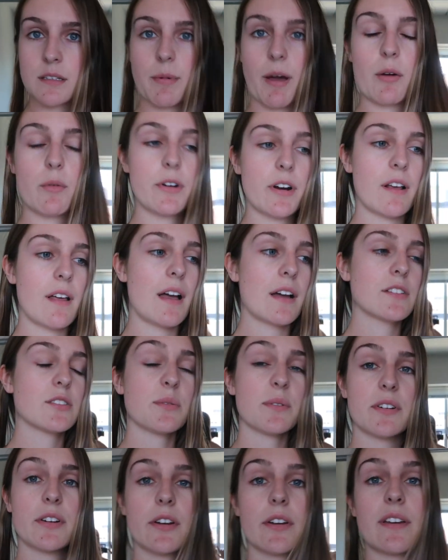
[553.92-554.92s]
about one o'clock,
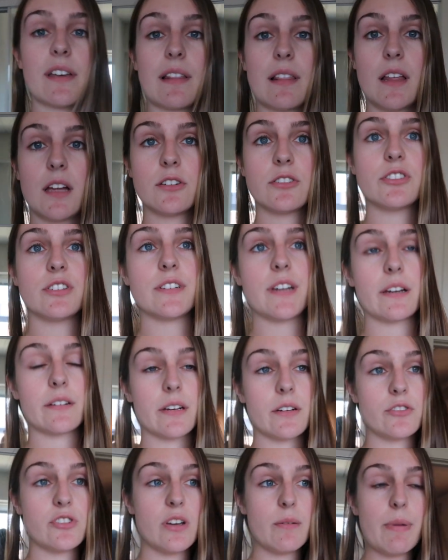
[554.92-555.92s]
so we're gonna go get lunch in
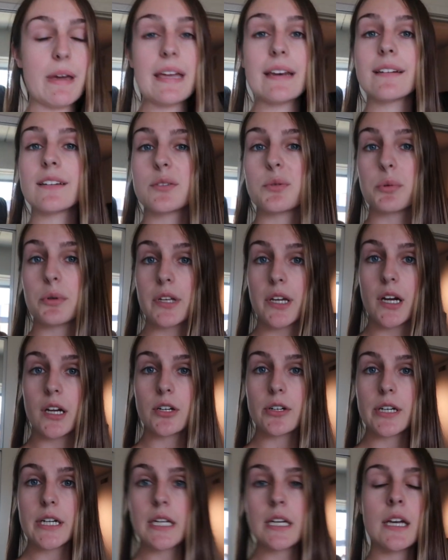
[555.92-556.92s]
downtown Champaign because we're really
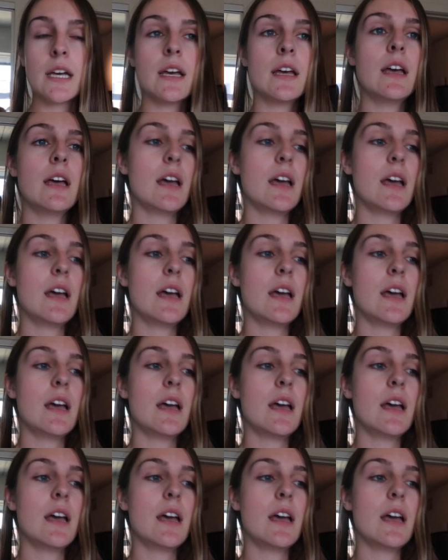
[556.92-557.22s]
hungry.